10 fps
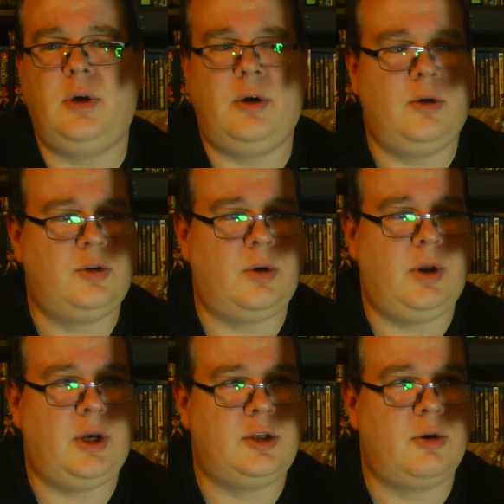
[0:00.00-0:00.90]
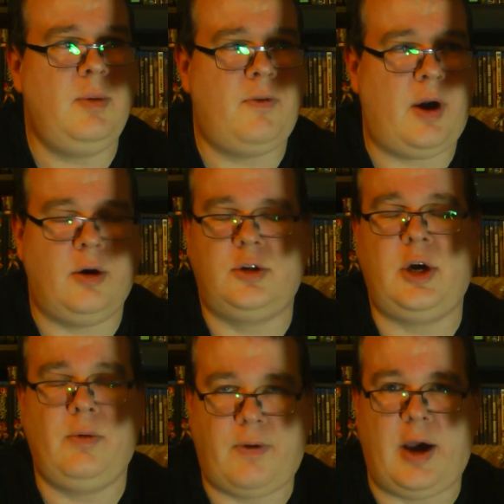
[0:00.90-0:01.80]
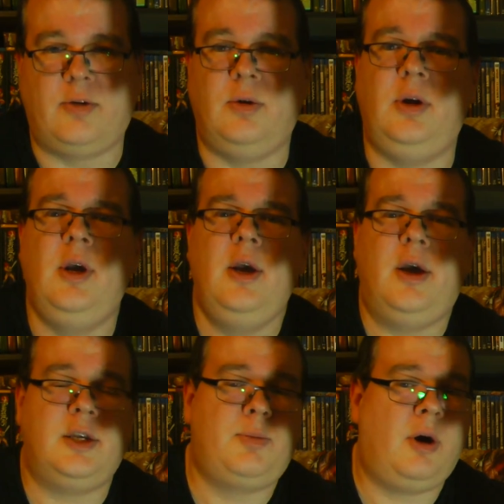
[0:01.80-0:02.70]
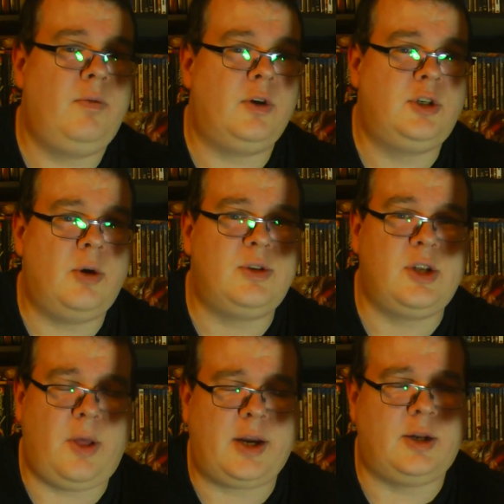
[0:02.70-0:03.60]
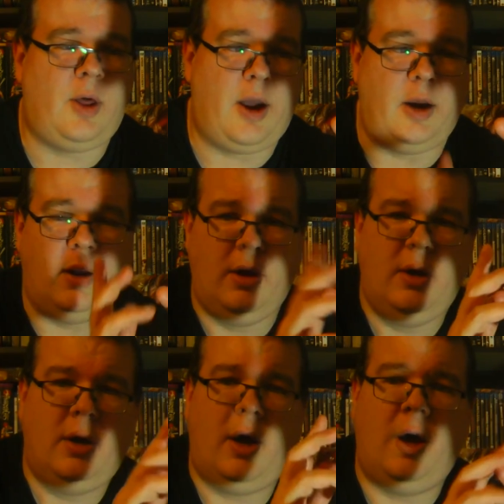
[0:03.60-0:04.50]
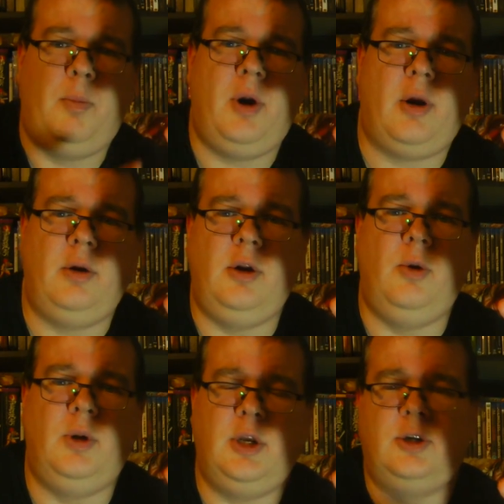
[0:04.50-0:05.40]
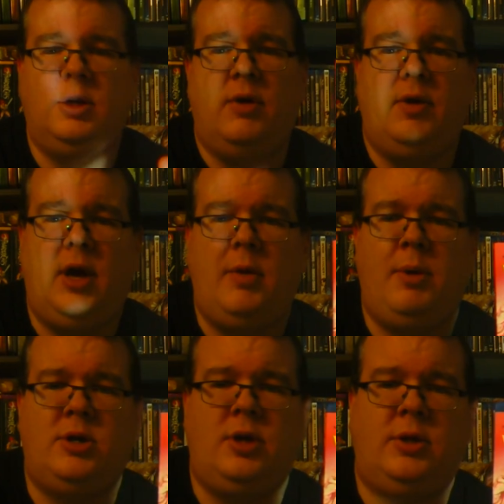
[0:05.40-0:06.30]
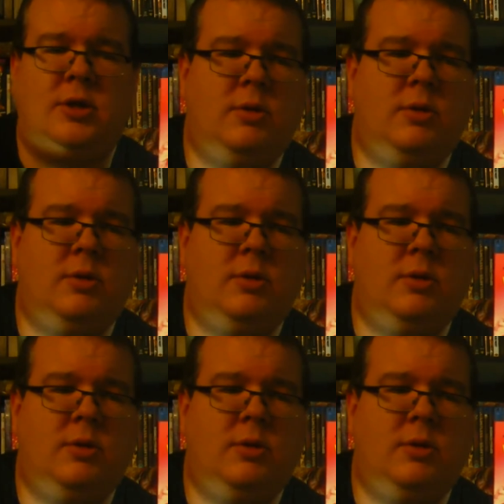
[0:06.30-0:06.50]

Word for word: or sorry, uh, Scream or Shout Factory as part of their Shout Select line uh, put out a new edition of it. And much like the